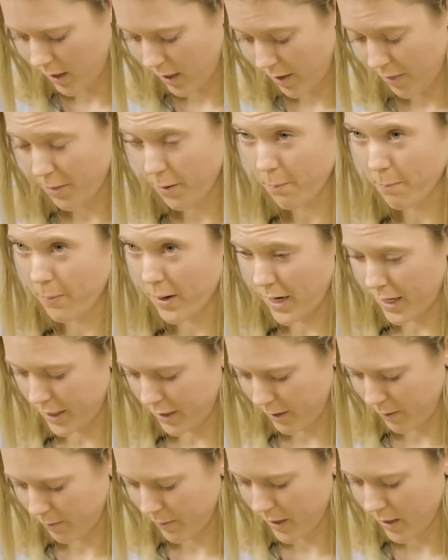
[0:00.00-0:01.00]
the
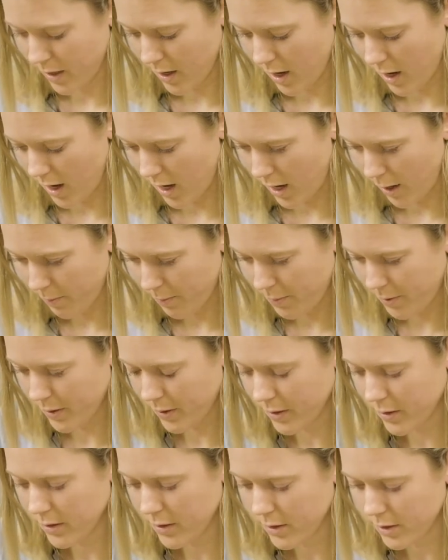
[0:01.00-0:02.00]
bottom up.
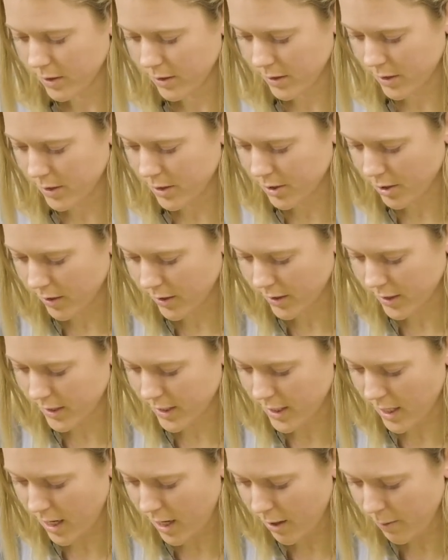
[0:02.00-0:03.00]
So let's start at the
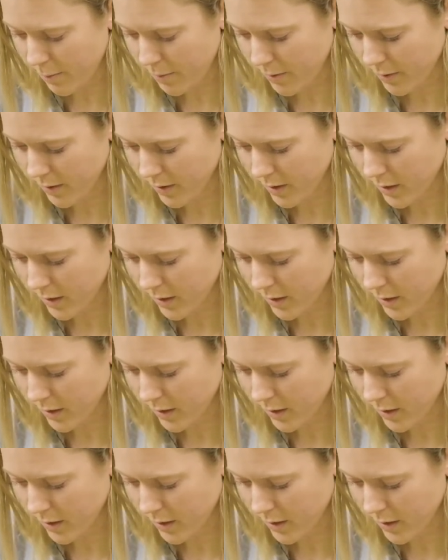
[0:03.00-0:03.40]
top.